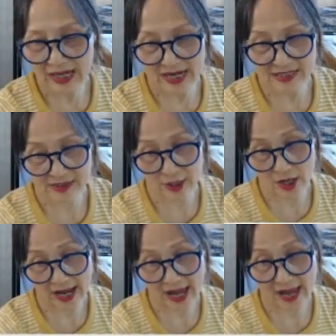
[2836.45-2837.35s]
Is
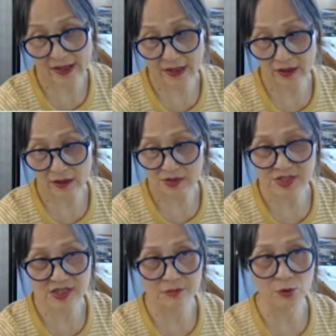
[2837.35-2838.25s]
there any
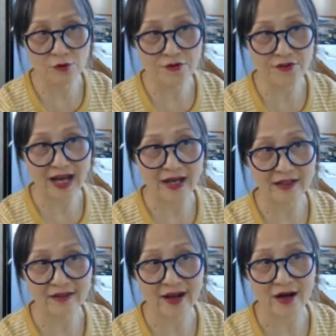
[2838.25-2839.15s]
smooth
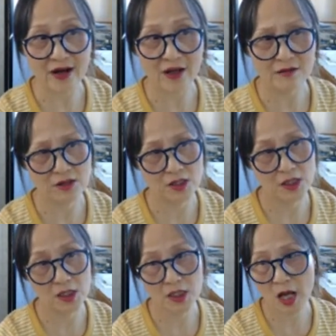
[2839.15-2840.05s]
line there?
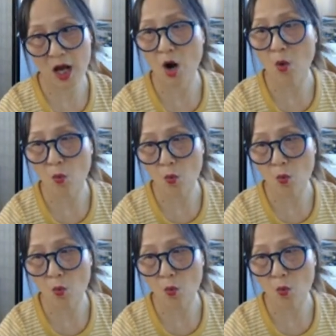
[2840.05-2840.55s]
No.